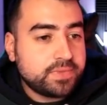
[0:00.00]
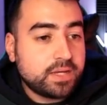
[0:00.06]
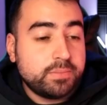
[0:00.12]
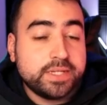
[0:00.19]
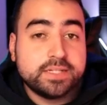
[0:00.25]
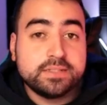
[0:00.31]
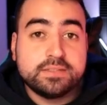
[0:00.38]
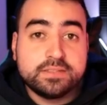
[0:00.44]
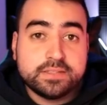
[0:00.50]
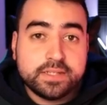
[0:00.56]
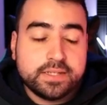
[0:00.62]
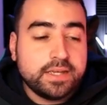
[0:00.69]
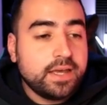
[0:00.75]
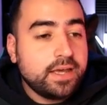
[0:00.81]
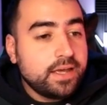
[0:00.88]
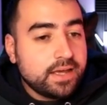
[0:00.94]
and we can
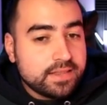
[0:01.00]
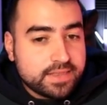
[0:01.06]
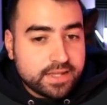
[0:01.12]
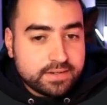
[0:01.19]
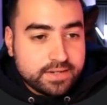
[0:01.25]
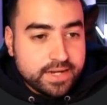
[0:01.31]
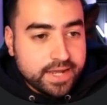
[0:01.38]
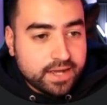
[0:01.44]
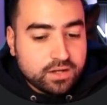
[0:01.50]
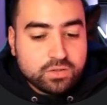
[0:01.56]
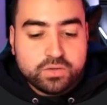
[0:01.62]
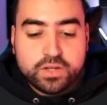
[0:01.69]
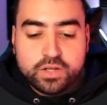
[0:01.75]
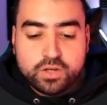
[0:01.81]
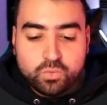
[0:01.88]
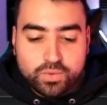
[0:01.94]
see that
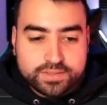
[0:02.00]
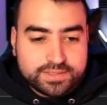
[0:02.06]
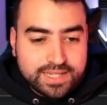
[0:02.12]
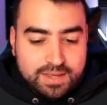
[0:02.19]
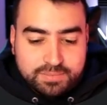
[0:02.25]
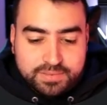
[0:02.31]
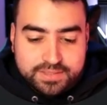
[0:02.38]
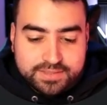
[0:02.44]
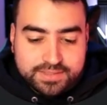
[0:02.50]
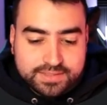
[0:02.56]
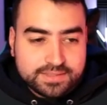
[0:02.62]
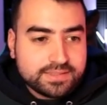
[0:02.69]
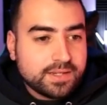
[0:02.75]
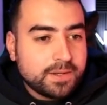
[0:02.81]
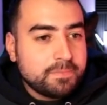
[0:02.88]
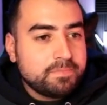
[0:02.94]
now what's happened
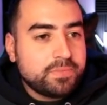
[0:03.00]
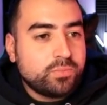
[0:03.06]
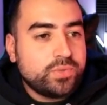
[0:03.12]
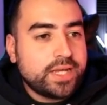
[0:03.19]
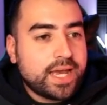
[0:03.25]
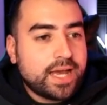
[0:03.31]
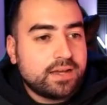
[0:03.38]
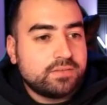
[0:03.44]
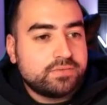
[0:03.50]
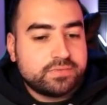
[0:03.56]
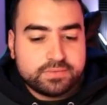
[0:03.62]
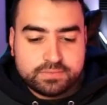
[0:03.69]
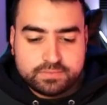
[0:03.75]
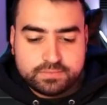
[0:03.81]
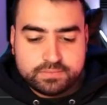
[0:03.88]
is we have,